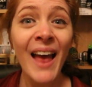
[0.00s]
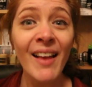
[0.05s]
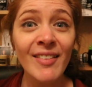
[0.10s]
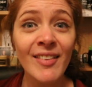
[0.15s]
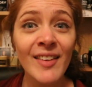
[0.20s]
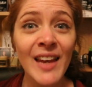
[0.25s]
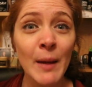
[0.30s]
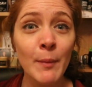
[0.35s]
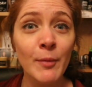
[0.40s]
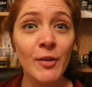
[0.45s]
As
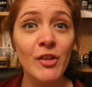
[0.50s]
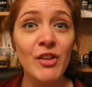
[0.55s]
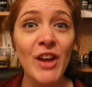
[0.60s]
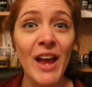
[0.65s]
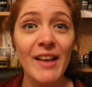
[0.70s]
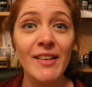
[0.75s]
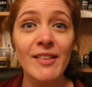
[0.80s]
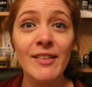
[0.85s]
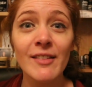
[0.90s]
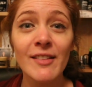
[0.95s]
the name
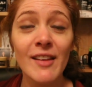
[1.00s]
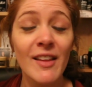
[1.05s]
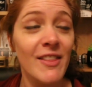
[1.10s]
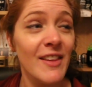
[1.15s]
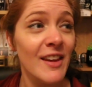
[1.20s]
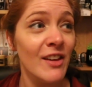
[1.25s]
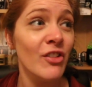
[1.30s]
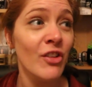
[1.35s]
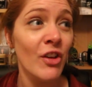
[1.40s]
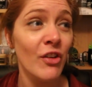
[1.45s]
suggests,
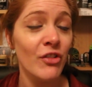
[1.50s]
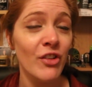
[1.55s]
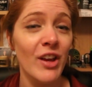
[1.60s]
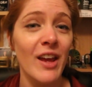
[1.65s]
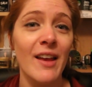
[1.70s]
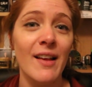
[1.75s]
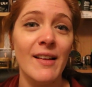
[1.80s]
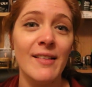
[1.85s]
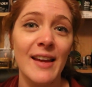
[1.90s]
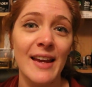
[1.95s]
this
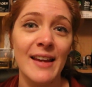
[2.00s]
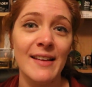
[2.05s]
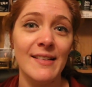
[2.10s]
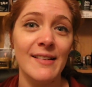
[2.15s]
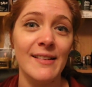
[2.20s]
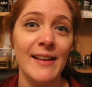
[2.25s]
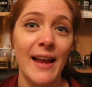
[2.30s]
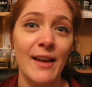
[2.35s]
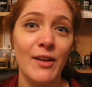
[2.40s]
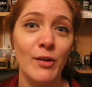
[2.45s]
shares its
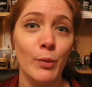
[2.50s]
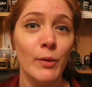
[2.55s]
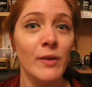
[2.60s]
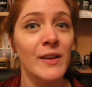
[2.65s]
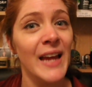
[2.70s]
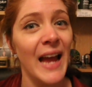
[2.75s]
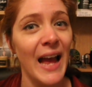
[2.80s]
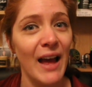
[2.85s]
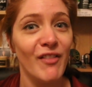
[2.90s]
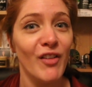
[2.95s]
scent with
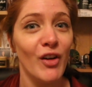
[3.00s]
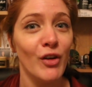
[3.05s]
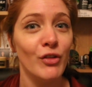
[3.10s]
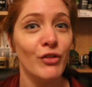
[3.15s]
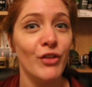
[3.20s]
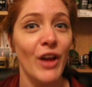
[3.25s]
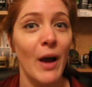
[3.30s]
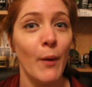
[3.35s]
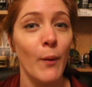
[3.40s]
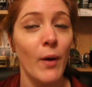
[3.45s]
the Avo
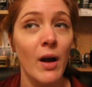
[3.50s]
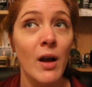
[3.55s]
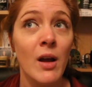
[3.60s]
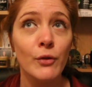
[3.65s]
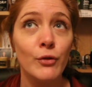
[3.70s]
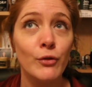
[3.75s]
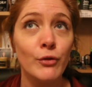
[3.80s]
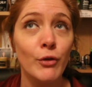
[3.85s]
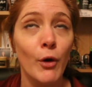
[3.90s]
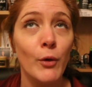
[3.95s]
Shower
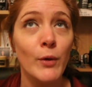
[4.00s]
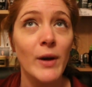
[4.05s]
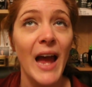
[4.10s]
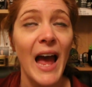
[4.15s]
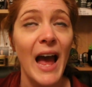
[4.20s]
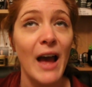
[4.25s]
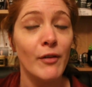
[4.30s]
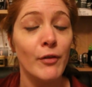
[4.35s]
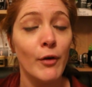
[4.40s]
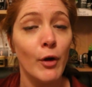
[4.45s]
stroke
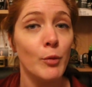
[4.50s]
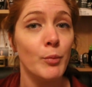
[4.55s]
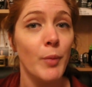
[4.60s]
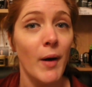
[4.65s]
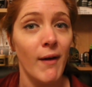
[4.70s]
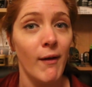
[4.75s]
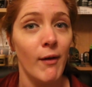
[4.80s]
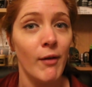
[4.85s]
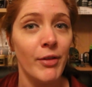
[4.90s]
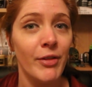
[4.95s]
Avo
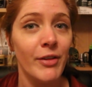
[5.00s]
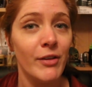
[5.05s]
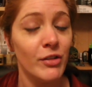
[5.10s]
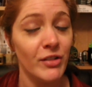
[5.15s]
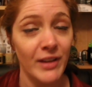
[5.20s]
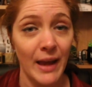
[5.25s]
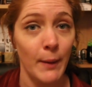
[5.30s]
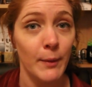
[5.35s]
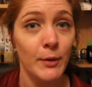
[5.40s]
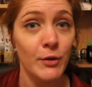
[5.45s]
Bath
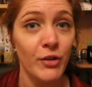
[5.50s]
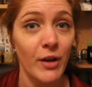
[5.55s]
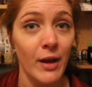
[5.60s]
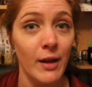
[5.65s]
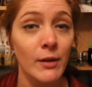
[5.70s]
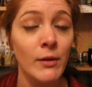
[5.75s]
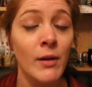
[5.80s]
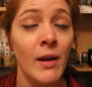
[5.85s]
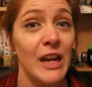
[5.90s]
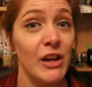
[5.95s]
shower
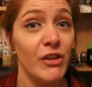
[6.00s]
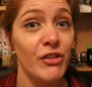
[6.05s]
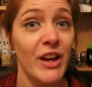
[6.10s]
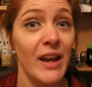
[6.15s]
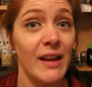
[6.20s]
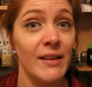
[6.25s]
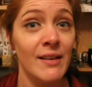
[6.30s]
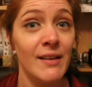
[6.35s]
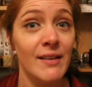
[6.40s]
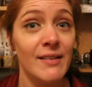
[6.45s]
gel. It
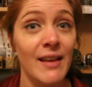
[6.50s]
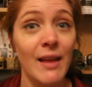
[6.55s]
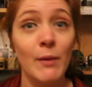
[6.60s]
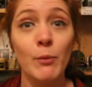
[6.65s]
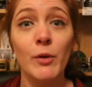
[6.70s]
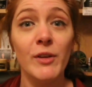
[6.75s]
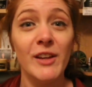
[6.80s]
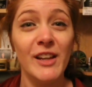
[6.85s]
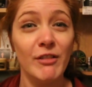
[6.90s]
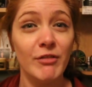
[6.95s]
shares its scent
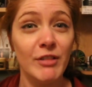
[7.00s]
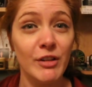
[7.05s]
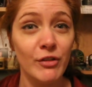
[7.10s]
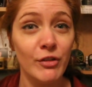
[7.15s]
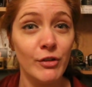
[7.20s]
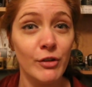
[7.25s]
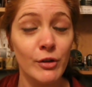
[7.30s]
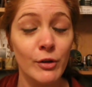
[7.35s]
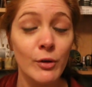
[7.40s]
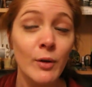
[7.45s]
with the
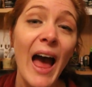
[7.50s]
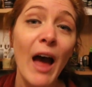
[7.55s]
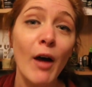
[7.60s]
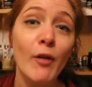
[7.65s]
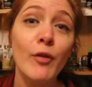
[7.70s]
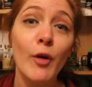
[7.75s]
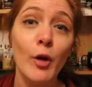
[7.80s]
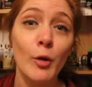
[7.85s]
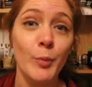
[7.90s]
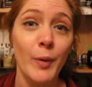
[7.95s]
original
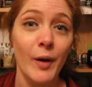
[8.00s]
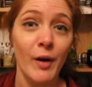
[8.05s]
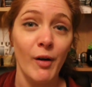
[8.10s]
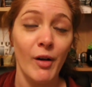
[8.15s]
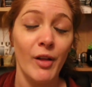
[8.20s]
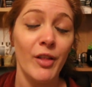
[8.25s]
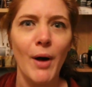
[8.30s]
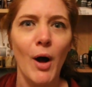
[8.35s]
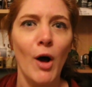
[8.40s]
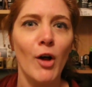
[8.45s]
Avo
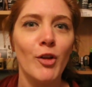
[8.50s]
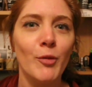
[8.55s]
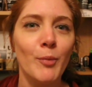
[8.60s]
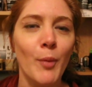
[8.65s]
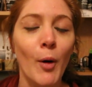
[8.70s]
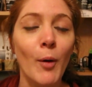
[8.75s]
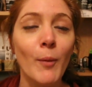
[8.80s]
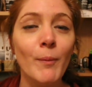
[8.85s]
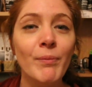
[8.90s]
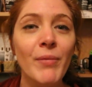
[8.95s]
Bath
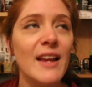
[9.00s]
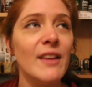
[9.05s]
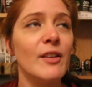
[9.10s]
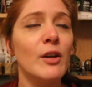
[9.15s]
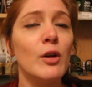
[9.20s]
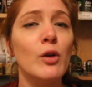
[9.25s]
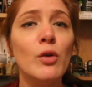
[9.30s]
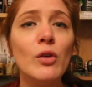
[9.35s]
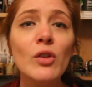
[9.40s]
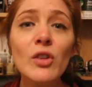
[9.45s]
bomb. It's a
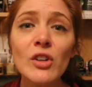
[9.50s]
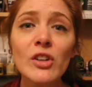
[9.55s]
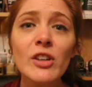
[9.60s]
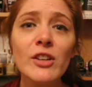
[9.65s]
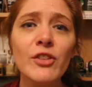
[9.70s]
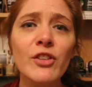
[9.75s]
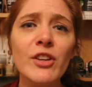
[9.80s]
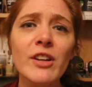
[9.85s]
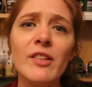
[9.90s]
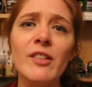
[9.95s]

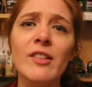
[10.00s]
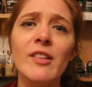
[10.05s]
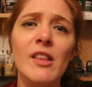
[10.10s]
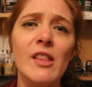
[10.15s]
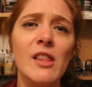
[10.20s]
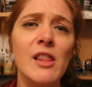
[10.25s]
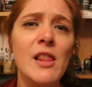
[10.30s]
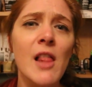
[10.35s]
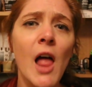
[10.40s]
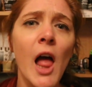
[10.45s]
gorgeous,
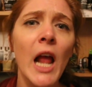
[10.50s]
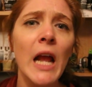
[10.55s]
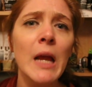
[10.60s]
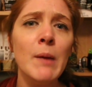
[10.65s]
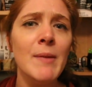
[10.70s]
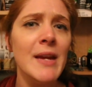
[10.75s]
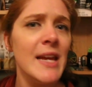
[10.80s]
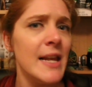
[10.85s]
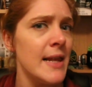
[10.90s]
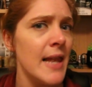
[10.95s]

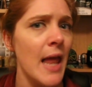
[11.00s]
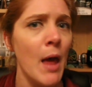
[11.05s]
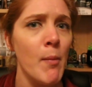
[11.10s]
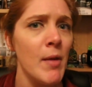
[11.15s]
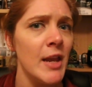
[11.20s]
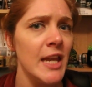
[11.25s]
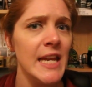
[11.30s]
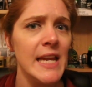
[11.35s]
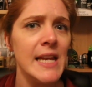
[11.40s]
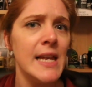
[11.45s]
limey,
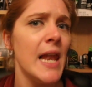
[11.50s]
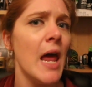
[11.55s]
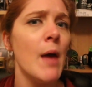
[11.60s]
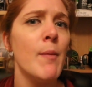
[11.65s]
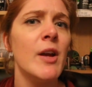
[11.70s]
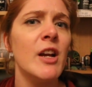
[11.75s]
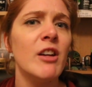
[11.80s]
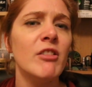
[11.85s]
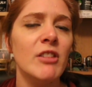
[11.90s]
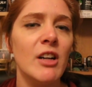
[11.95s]
lemony,
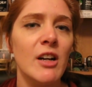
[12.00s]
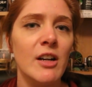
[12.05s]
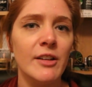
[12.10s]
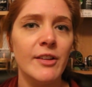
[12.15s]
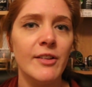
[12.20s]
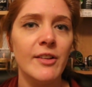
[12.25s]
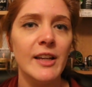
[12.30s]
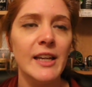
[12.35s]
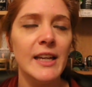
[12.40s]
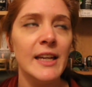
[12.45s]

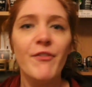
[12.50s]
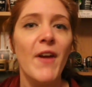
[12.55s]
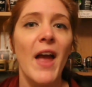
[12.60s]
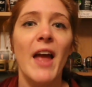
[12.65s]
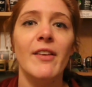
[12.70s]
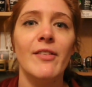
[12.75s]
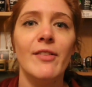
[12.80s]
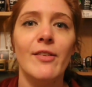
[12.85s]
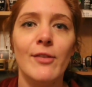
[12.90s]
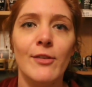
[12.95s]
lemongrassy
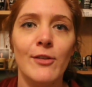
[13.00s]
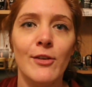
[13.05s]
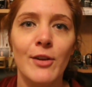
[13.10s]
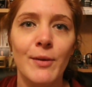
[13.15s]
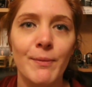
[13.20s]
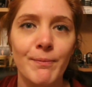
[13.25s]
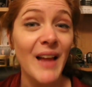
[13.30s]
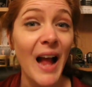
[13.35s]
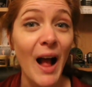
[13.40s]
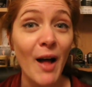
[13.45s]

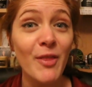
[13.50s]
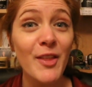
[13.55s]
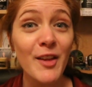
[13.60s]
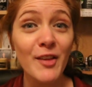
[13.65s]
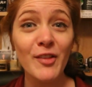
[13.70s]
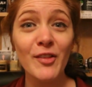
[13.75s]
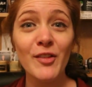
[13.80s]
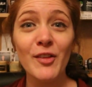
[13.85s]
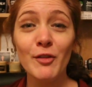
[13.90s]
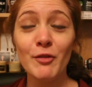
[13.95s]
fest. Now
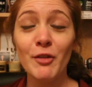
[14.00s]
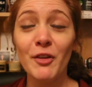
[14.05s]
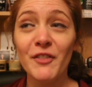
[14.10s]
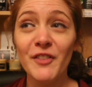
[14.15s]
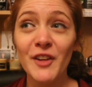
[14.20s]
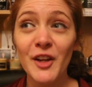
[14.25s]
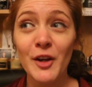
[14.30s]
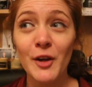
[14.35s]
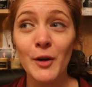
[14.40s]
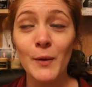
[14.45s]
this
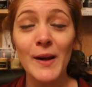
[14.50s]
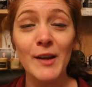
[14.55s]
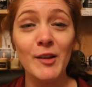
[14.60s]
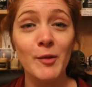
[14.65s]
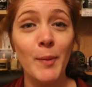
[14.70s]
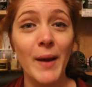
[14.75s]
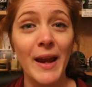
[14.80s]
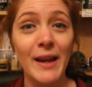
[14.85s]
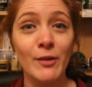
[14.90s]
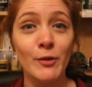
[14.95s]
review is
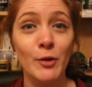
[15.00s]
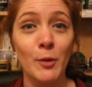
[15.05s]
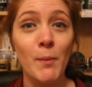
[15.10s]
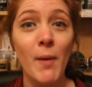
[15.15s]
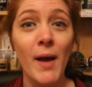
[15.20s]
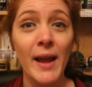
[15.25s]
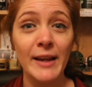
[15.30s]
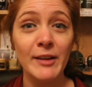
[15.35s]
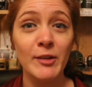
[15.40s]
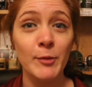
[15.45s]
based on
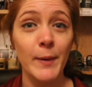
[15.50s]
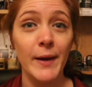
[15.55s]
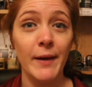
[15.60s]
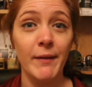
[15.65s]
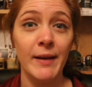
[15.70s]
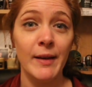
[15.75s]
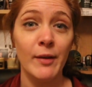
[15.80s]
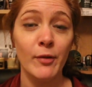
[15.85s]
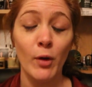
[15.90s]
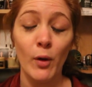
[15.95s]
my
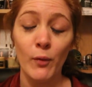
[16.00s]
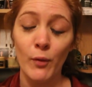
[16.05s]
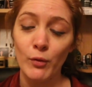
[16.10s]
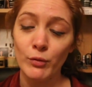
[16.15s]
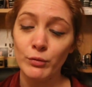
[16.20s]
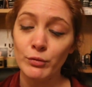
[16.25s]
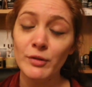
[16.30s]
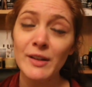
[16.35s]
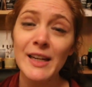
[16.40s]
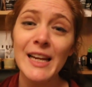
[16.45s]
experience of a
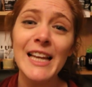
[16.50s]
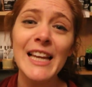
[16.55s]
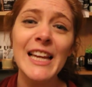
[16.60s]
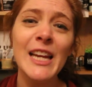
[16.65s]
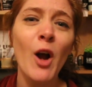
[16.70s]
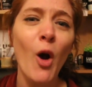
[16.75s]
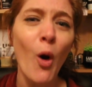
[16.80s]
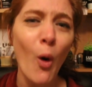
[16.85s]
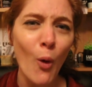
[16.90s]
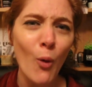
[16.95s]

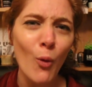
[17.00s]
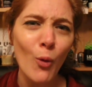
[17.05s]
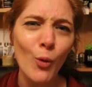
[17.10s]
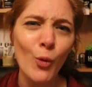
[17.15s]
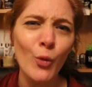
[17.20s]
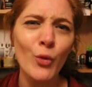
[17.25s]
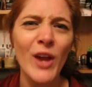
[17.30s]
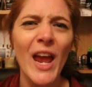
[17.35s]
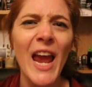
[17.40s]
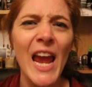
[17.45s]
really
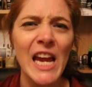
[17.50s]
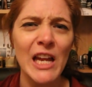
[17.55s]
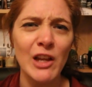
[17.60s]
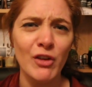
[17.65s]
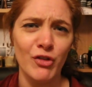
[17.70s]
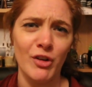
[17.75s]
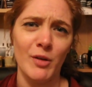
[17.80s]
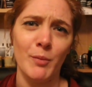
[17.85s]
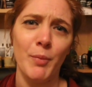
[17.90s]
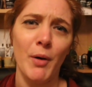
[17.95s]
old,
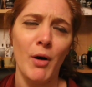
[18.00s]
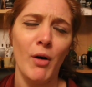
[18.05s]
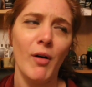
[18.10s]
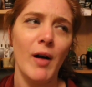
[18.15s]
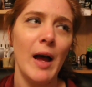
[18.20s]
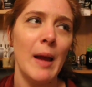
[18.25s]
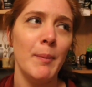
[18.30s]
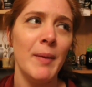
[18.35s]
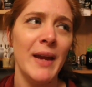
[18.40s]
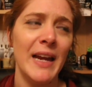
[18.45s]
ancient
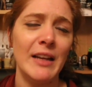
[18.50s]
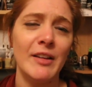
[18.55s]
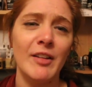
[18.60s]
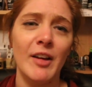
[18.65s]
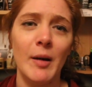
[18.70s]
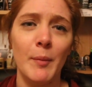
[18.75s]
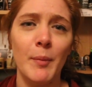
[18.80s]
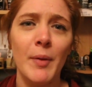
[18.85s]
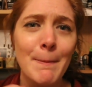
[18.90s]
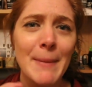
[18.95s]
pot I picked
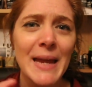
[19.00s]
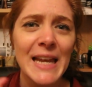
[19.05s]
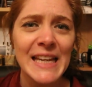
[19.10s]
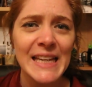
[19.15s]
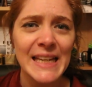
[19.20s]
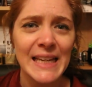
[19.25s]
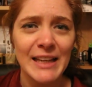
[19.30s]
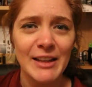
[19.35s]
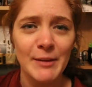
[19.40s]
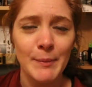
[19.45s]
up many
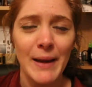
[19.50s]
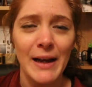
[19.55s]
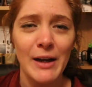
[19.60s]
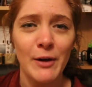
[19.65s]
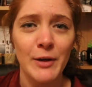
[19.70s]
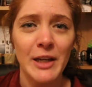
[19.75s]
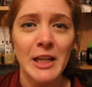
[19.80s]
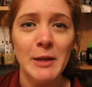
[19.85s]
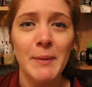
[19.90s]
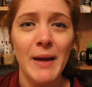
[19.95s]
years back
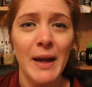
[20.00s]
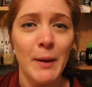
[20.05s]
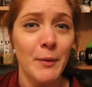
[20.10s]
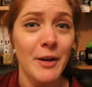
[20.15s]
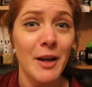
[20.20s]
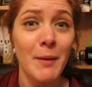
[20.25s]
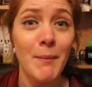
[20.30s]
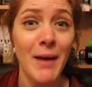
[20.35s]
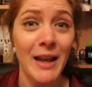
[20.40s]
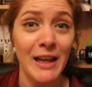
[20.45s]
on eBay
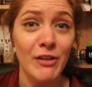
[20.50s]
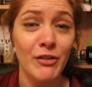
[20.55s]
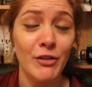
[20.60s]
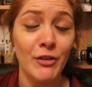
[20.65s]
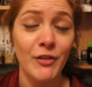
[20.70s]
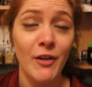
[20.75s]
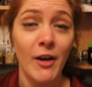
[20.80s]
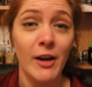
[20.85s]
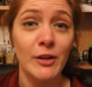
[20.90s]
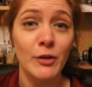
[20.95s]
when I managed to
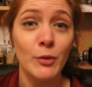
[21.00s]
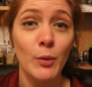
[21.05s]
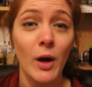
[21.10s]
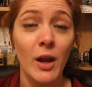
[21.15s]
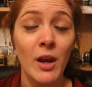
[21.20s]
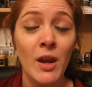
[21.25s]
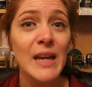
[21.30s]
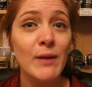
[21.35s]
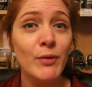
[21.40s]
find one.